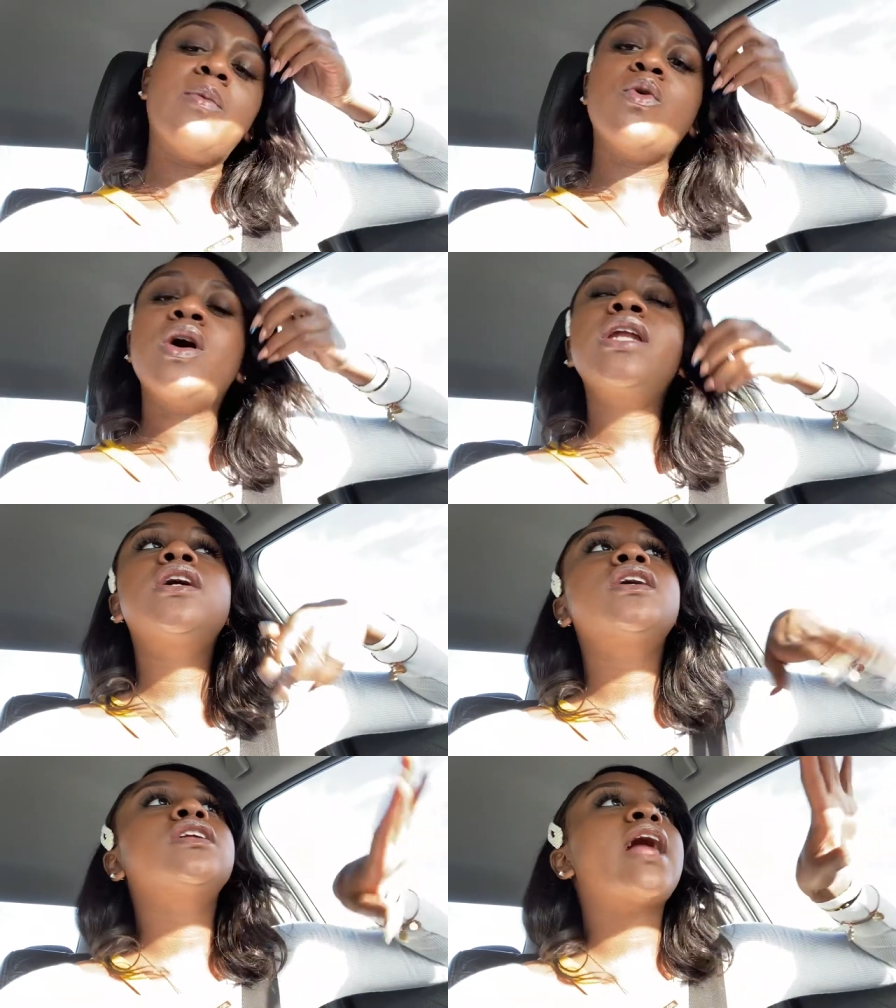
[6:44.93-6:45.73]
I'm going
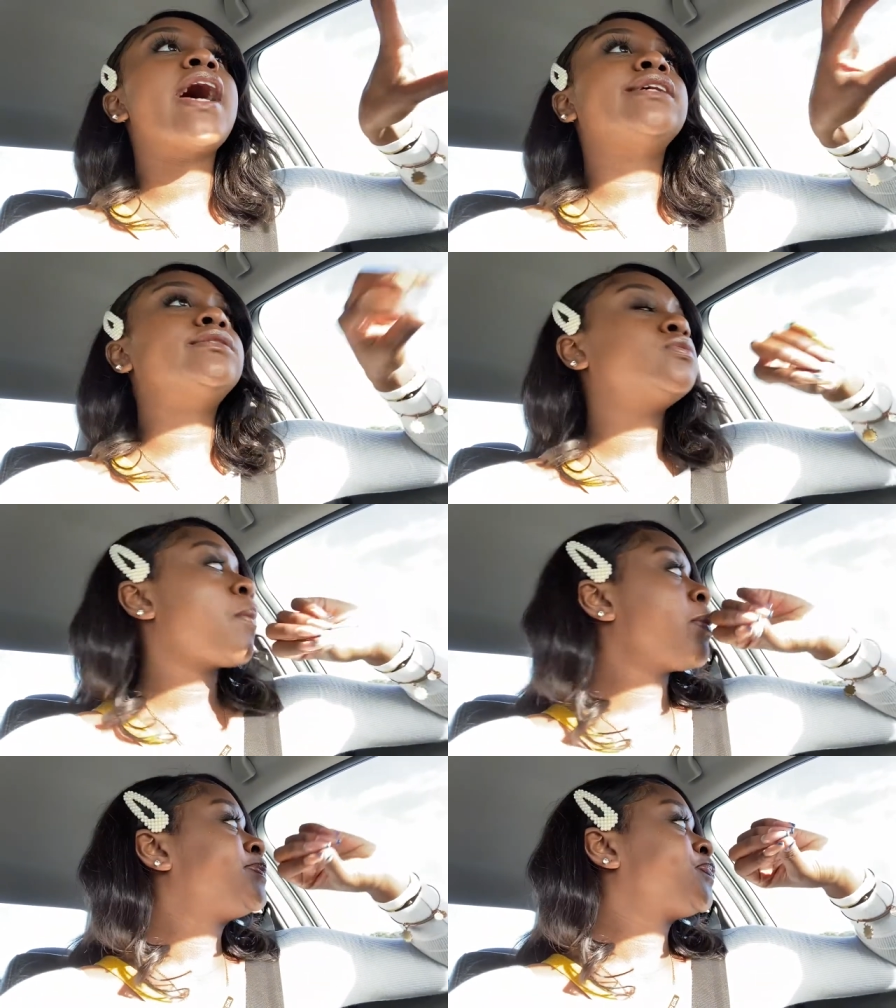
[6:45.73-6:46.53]
to like
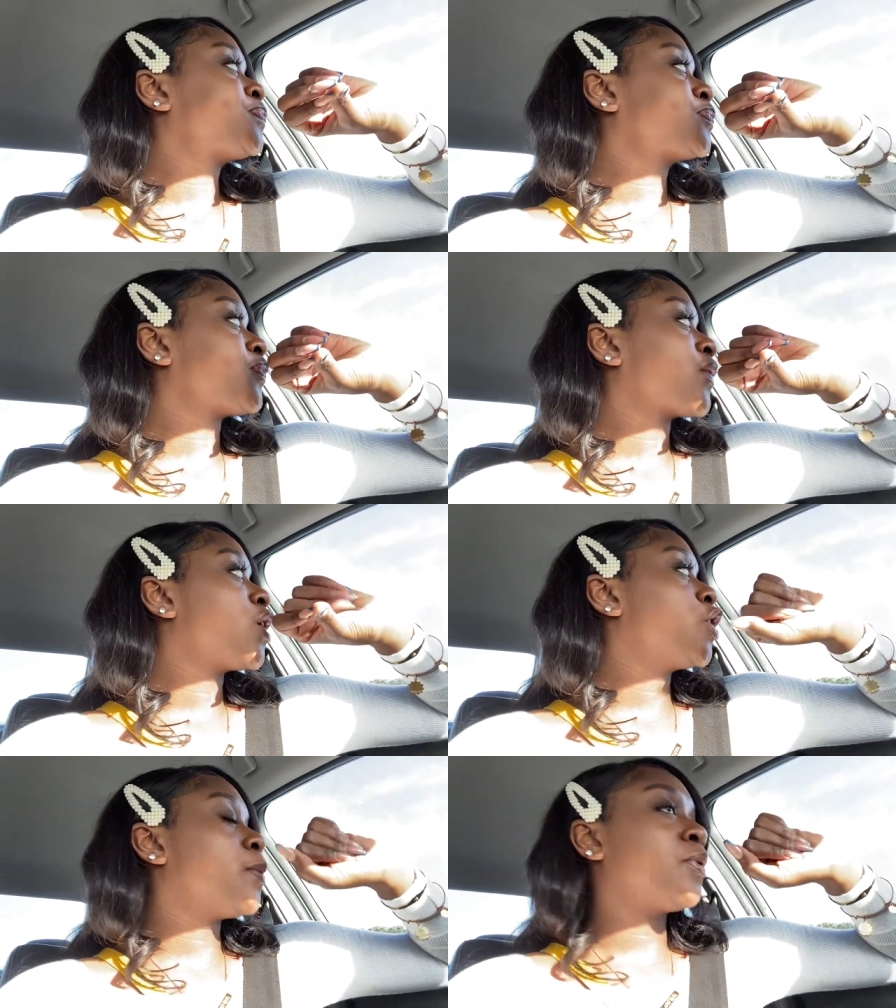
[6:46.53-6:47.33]

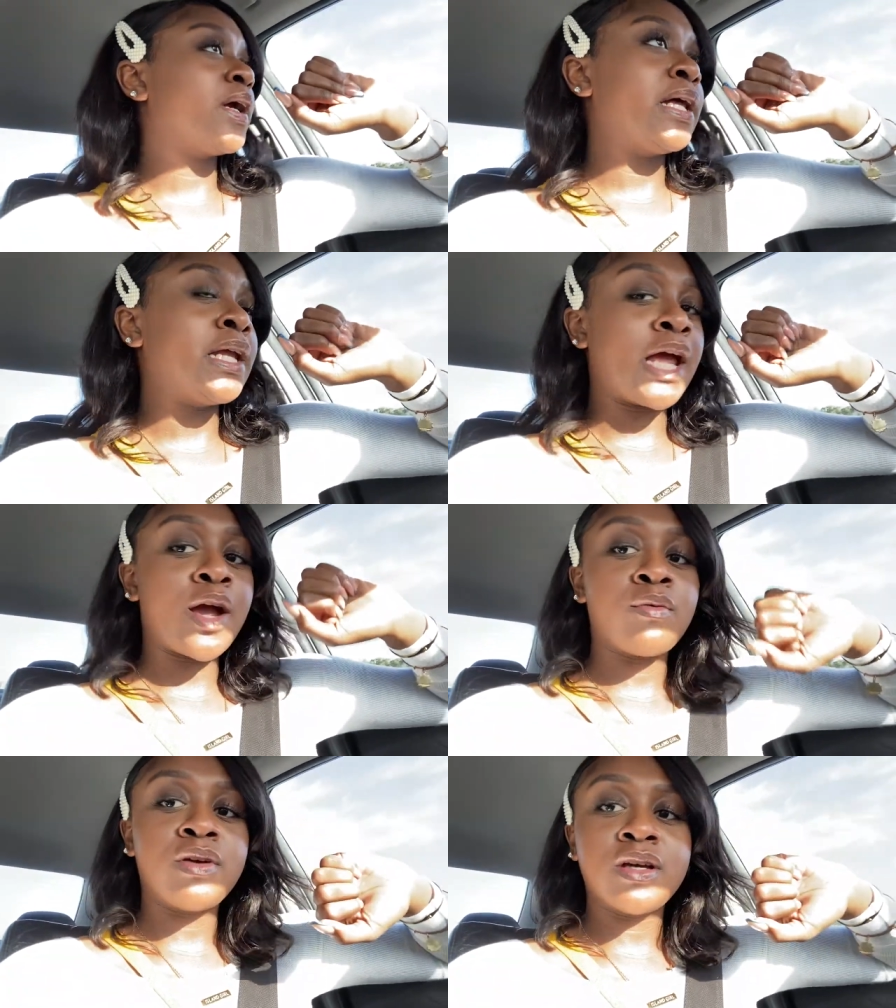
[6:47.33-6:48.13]
the Brandon
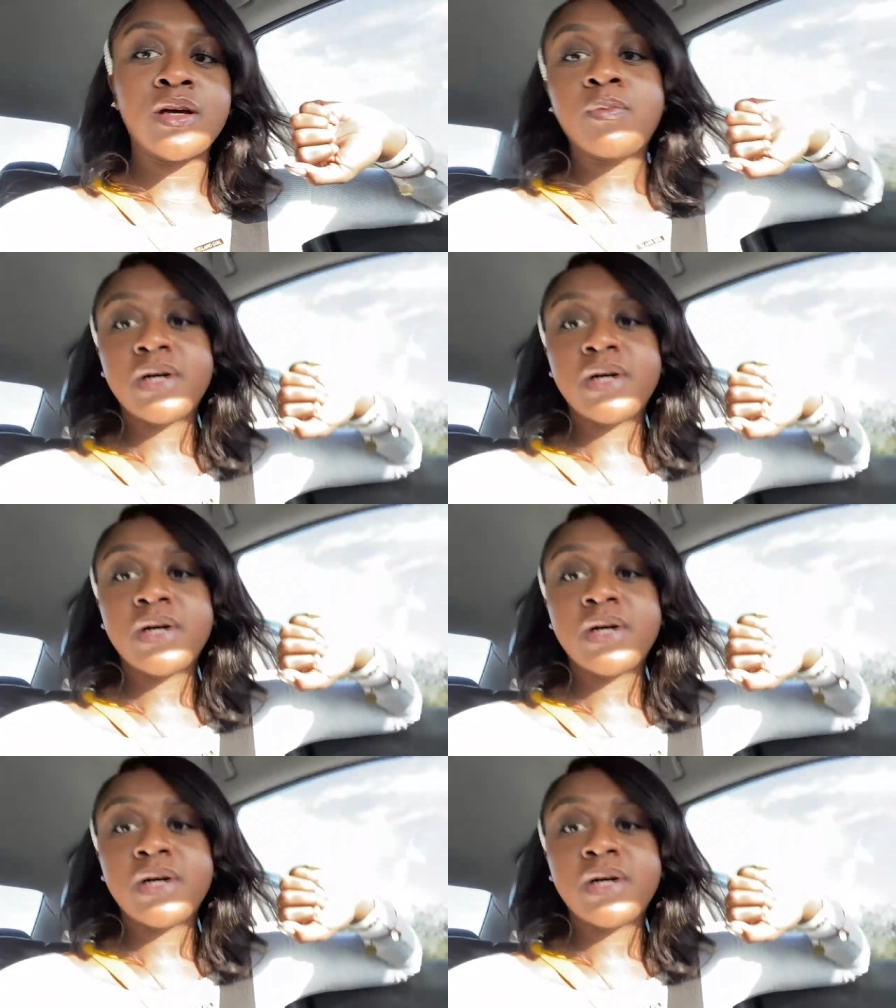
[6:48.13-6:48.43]
area